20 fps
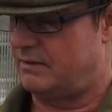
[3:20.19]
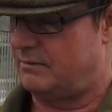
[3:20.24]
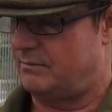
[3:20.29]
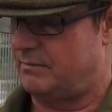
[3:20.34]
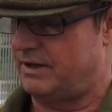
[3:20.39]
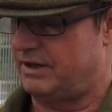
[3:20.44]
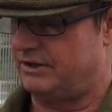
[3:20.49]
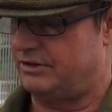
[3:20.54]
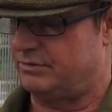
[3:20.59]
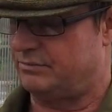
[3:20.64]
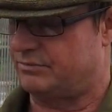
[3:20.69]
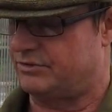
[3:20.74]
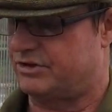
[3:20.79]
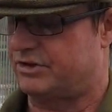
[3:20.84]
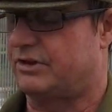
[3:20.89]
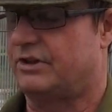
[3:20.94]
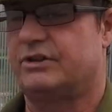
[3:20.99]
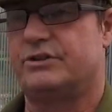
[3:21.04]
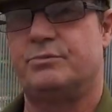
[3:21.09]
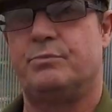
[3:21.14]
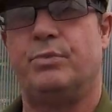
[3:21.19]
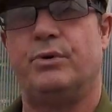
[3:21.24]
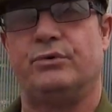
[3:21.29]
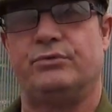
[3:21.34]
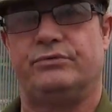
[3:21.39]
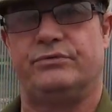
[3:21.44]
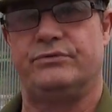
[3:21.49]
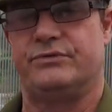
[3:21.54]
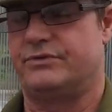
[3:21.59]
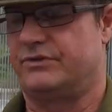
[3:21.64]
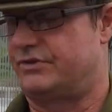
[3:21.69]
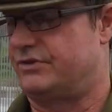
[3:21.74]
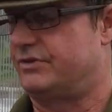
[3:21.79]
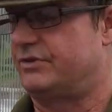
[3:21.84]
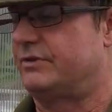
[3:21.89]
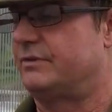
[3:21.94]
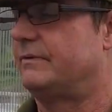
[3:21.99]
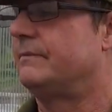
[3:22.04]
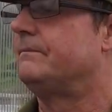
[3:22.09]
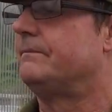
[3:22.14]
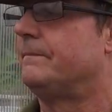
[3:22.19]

medium-sized buttons.